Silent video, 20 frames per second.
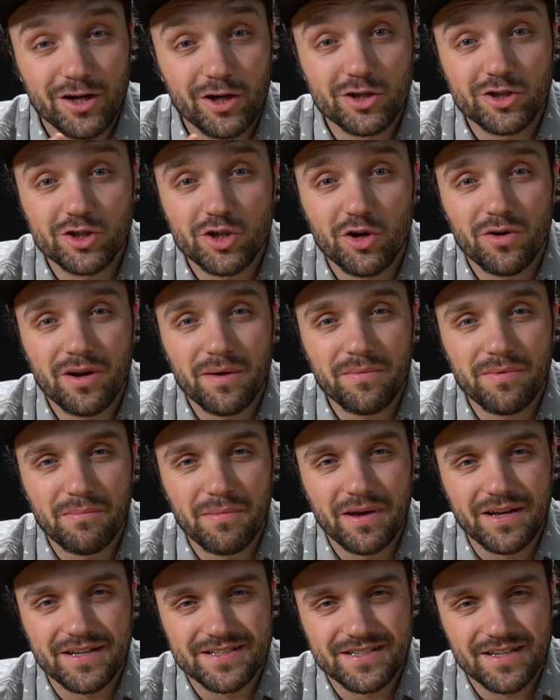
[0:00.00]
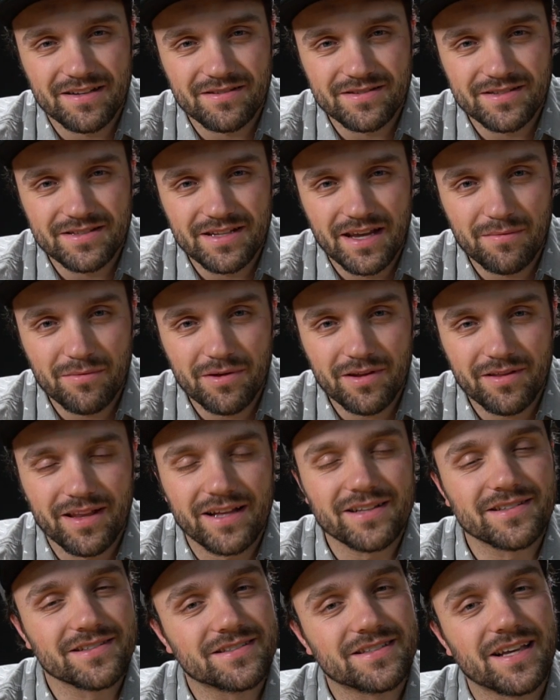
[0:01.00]
You're showing up to make a subtle statement, and
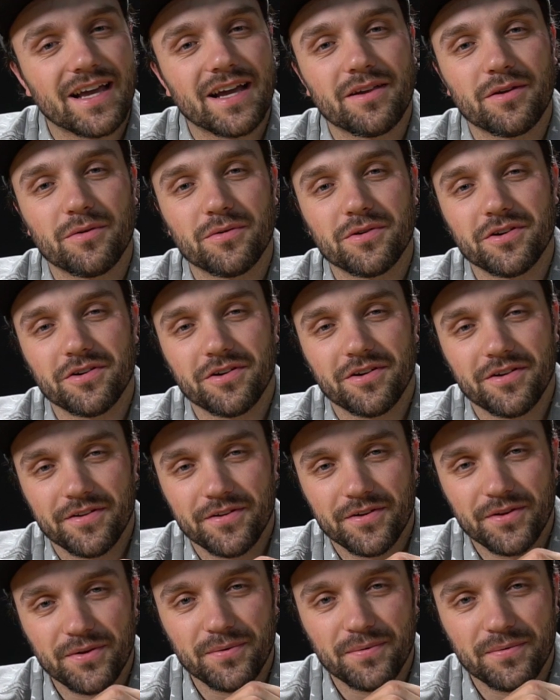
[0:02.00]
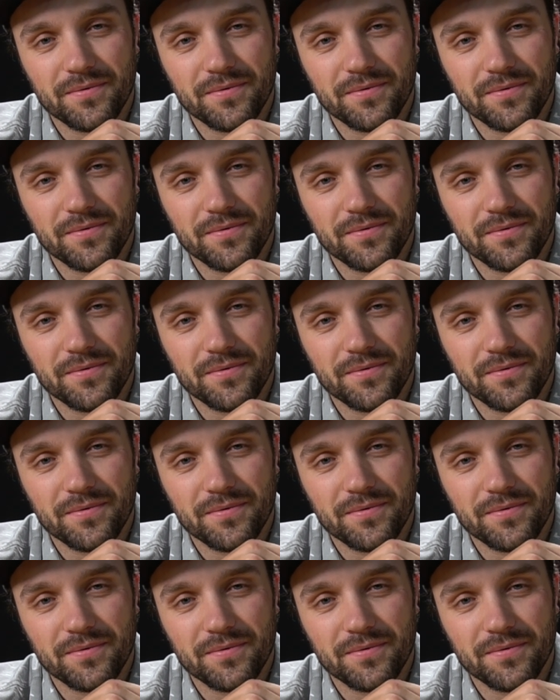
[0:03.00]
that's exactly what you're gonna do.